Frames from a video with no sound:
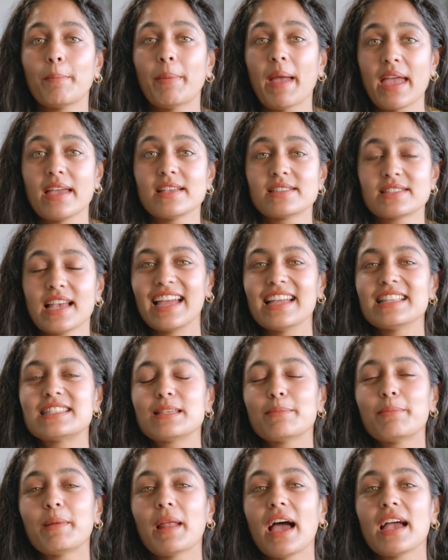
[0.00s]
pace. It
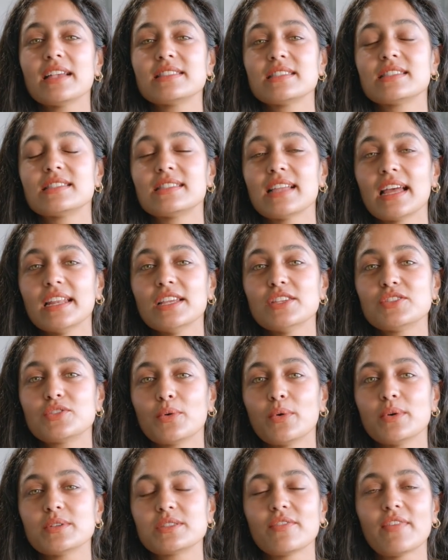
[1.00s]
supplies a steady
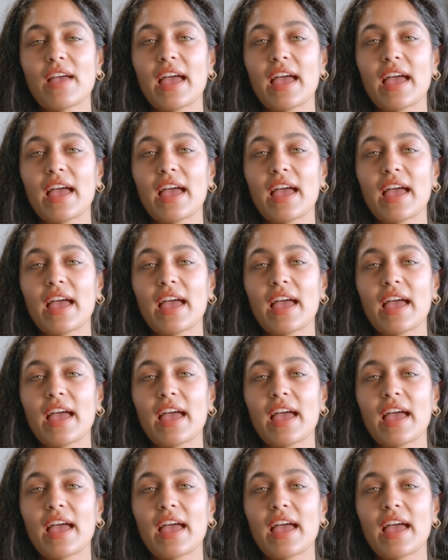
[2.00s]
source of